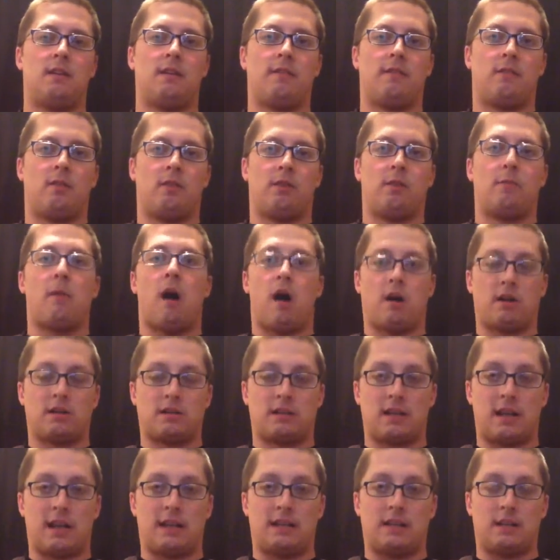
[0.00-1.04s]
for the box
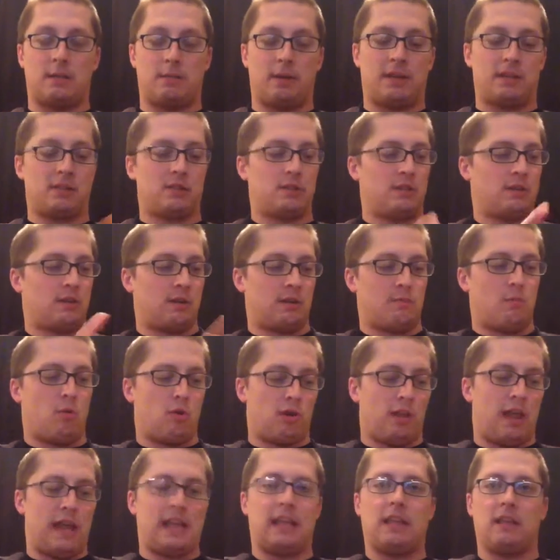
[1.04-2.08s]
set, because you're more
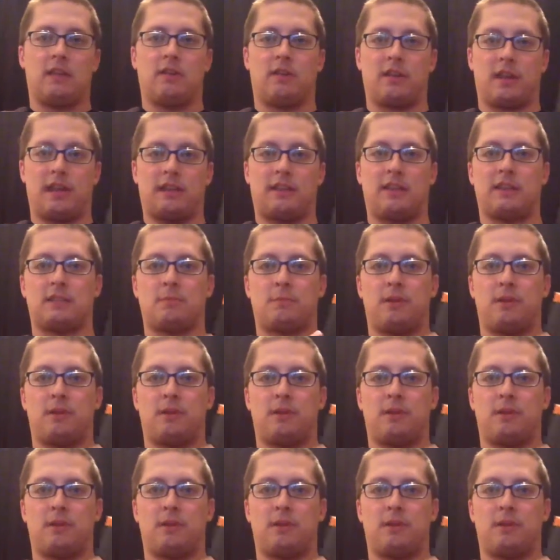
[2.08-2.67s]
likely going to get this.